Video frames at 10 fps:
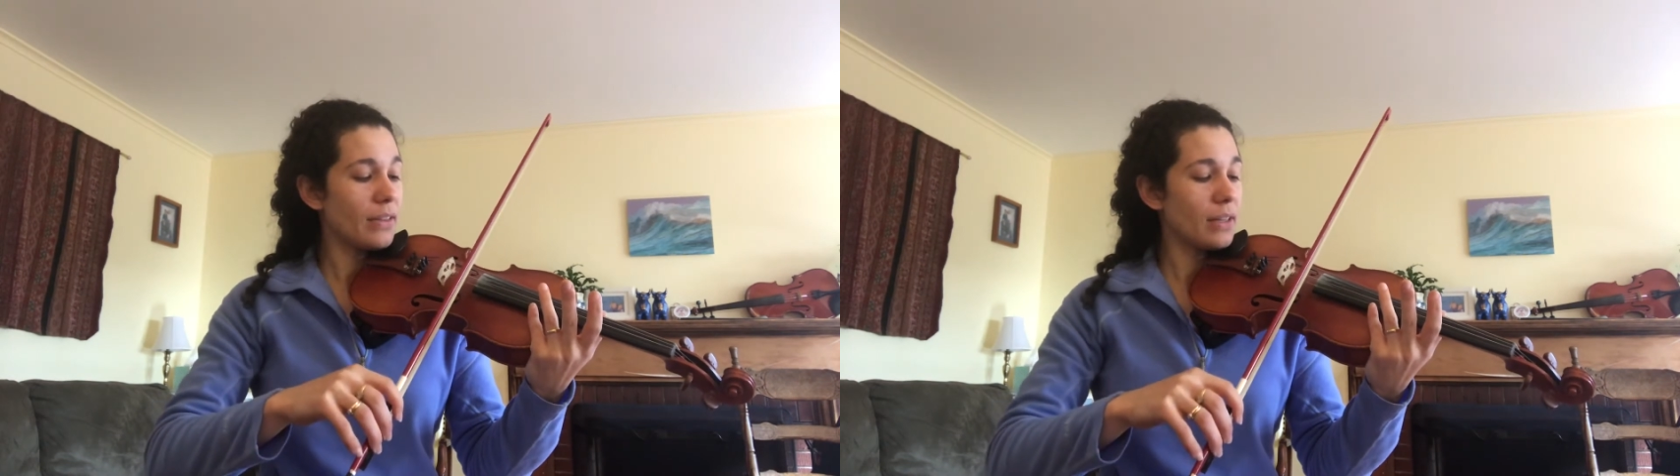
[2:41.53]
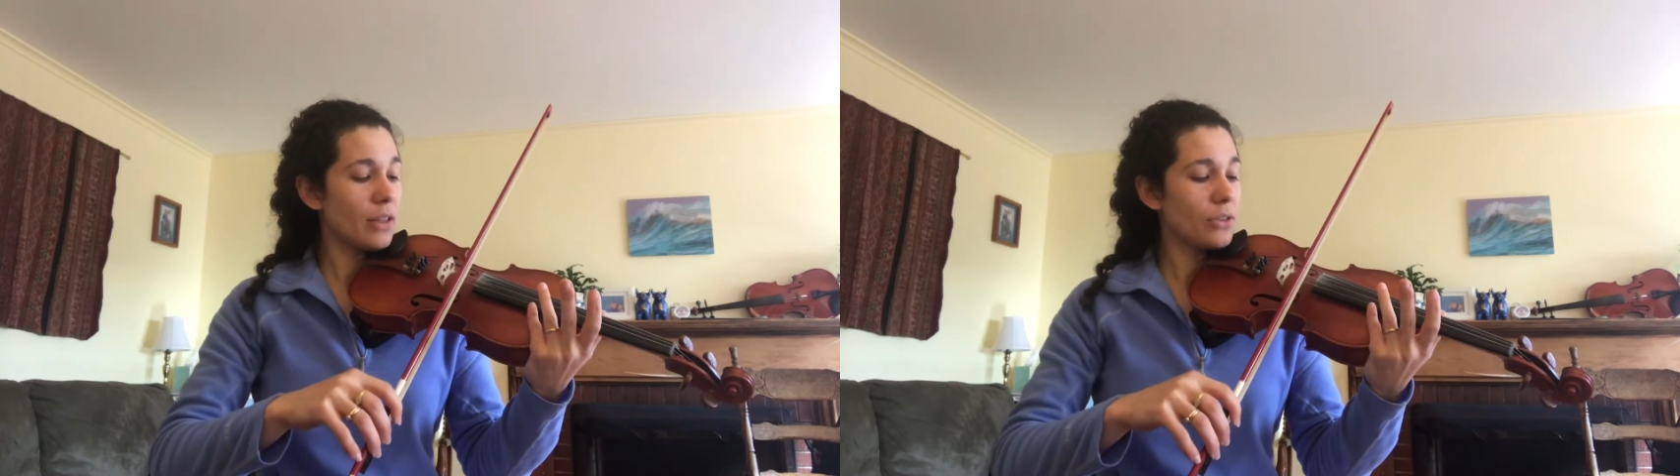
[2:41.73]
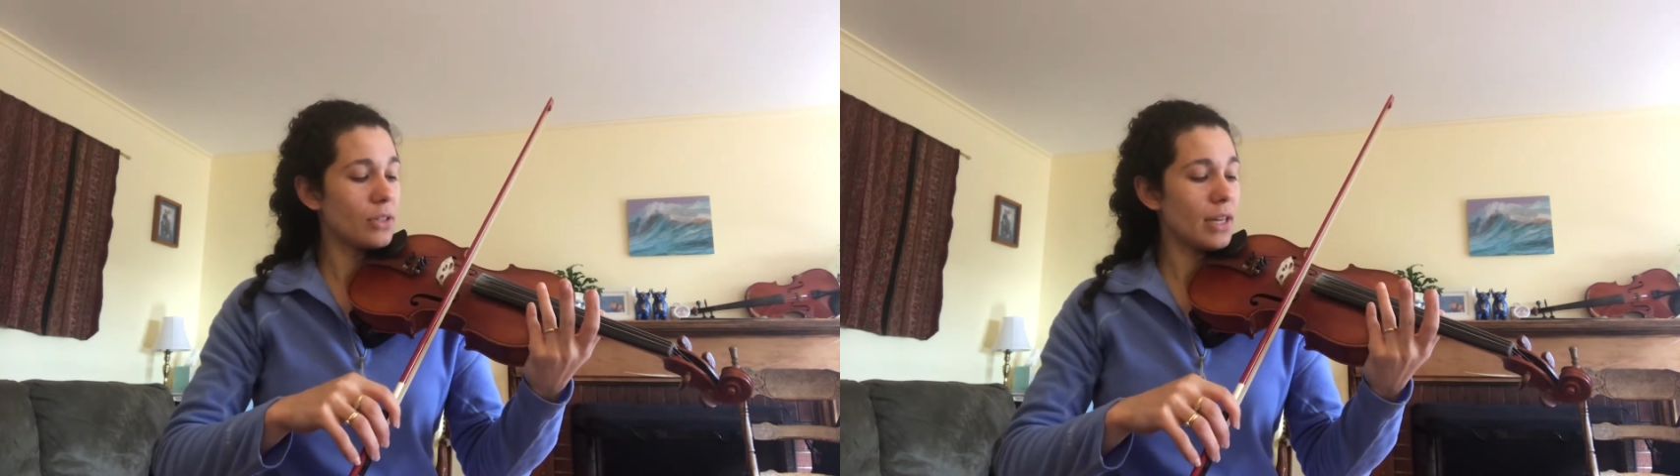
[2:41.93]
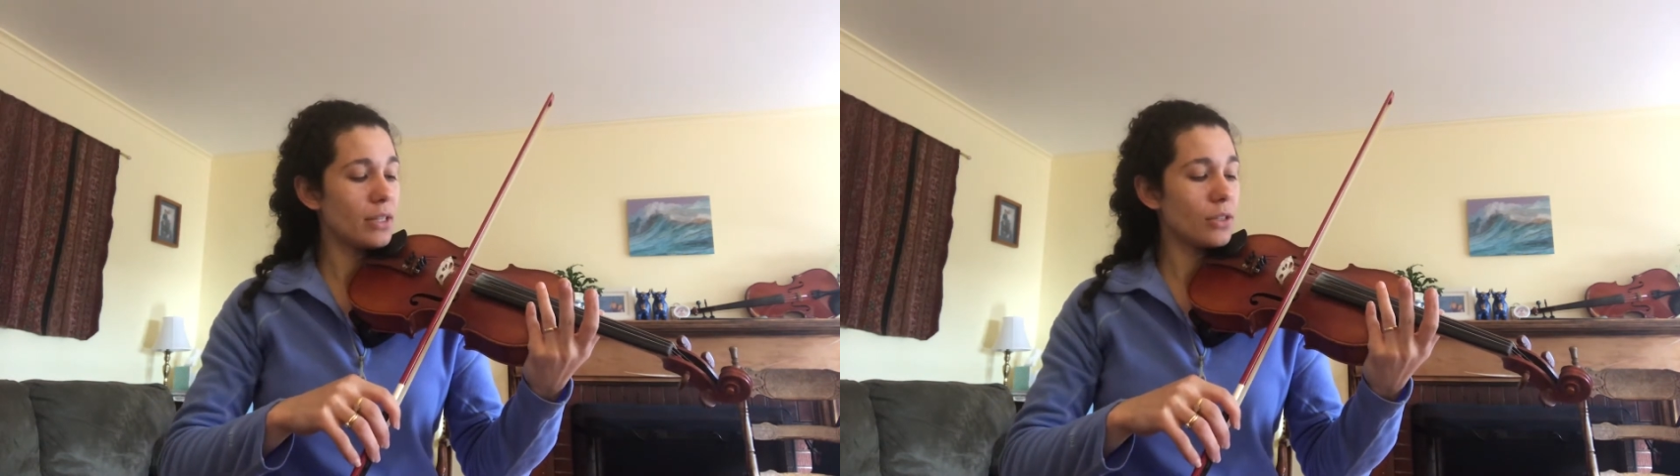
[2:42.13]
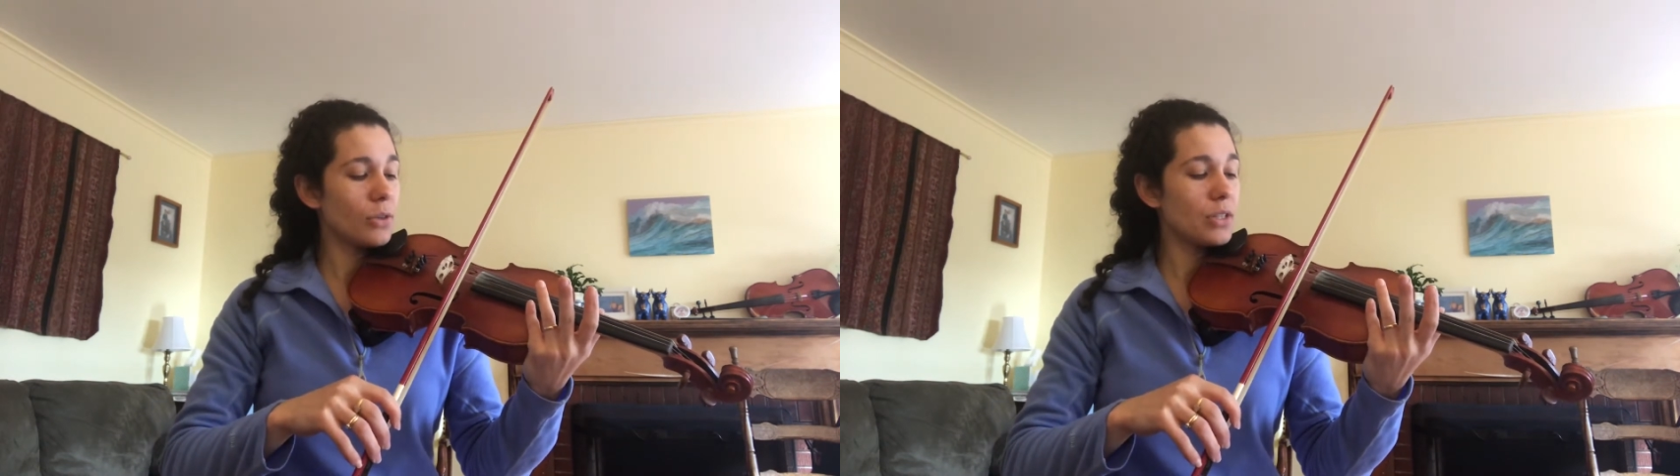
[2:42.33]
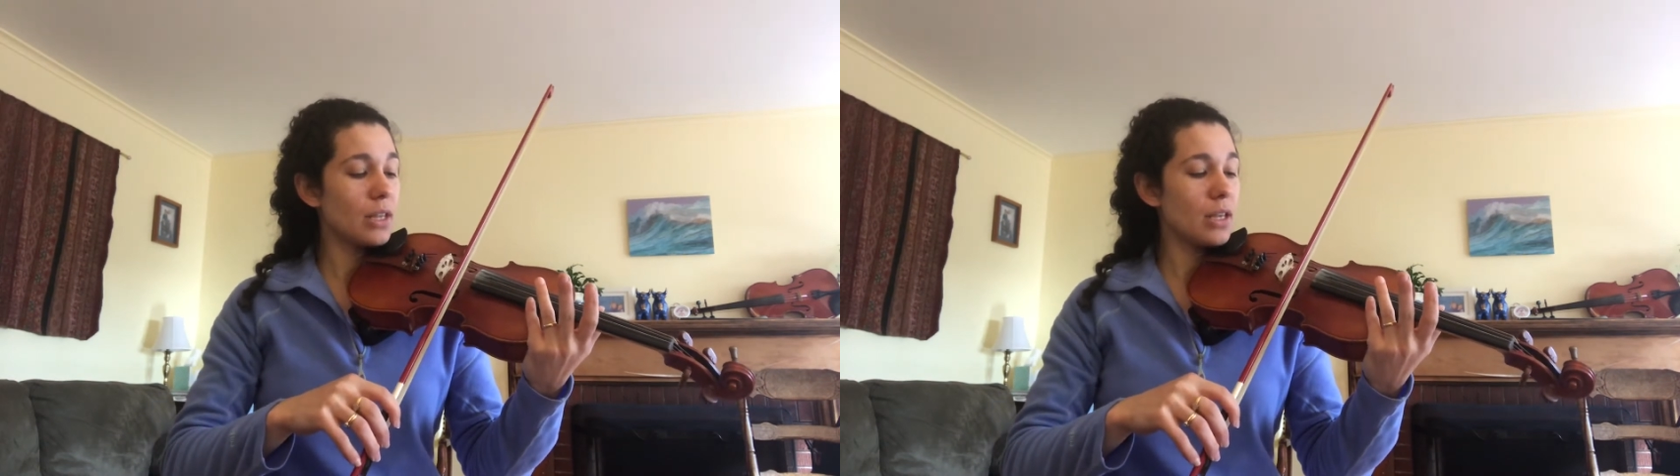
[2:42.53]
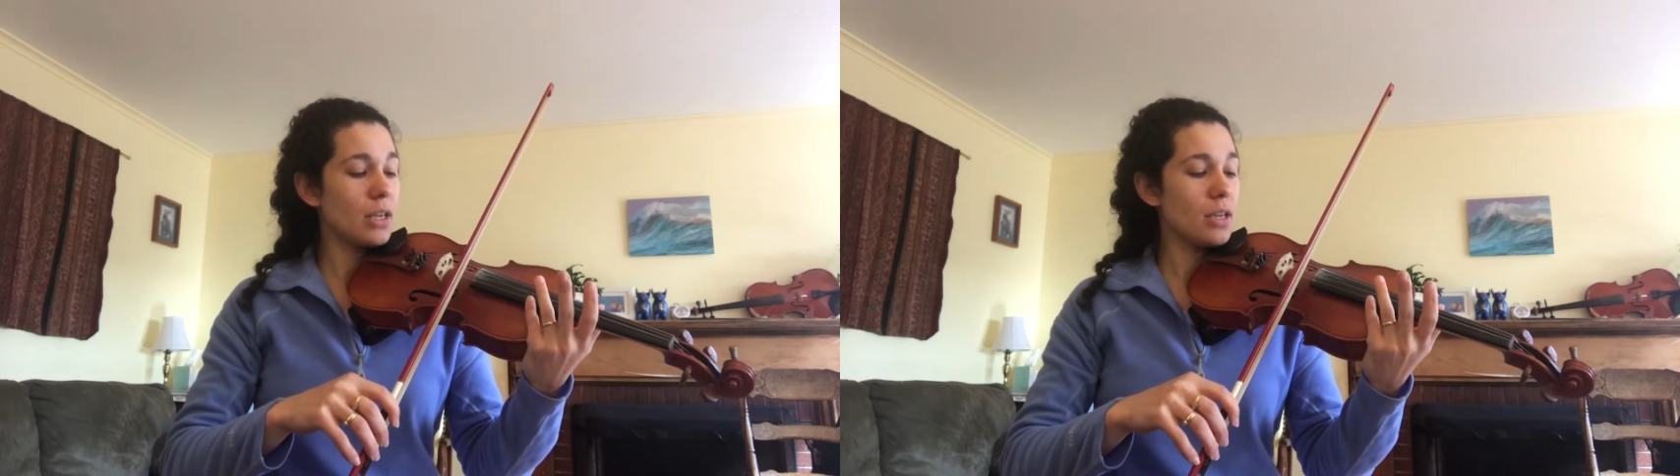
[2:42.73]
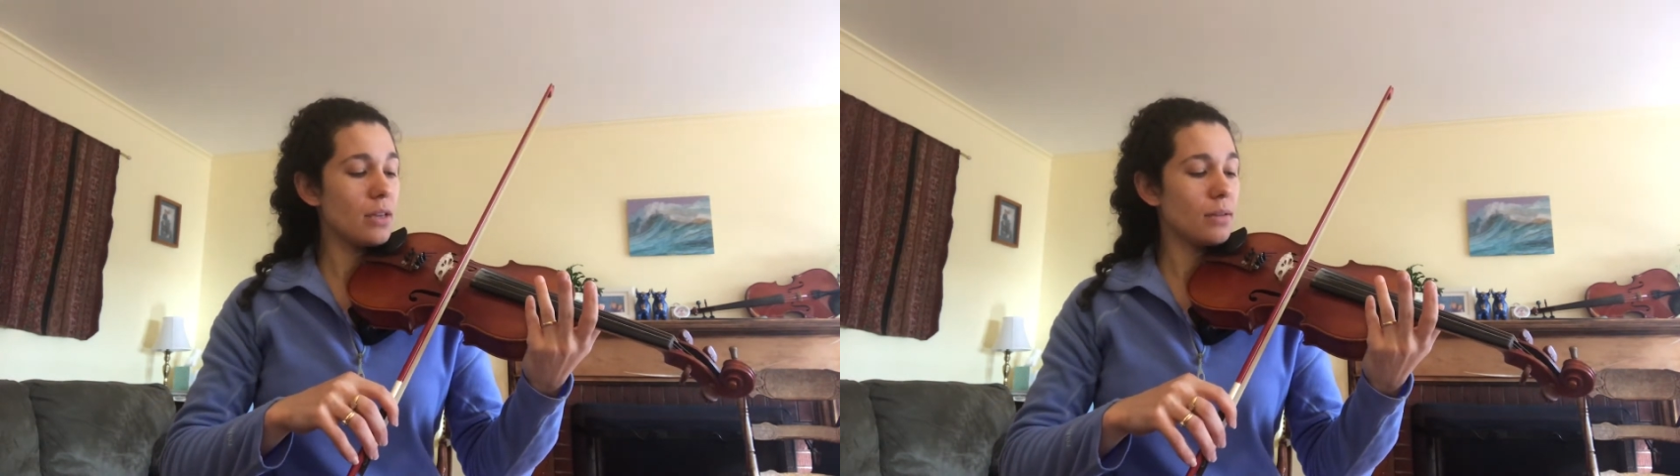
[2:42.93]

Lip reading: then the other side as close to the E.